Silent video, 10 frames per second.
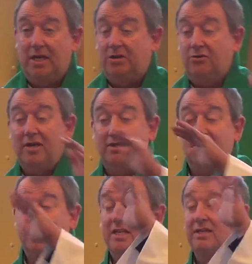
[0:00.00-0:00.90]
It
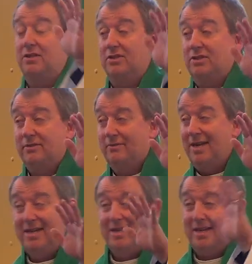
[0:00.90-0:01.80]
transcends
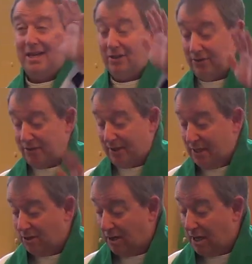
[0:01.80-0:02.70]
anything else
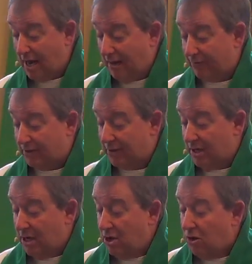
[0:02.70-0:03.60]
in our lives.
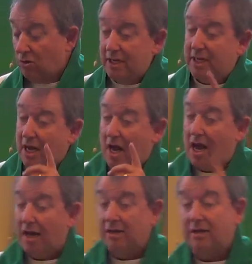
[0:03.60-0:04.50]
Only
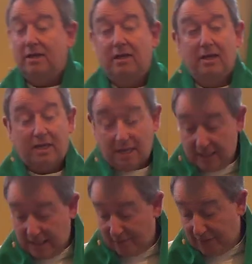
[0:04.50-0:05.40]
God
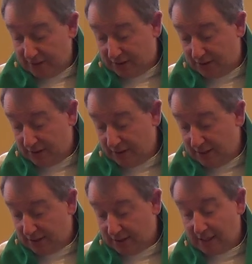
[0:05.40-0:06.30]
can give us
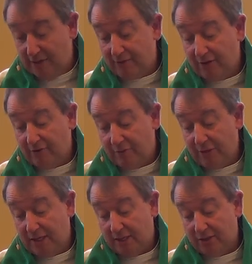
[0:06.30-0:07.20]
this gift of
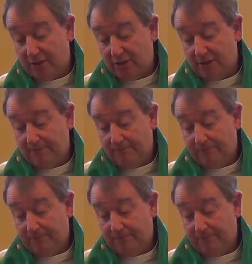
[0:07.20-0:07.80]
peace.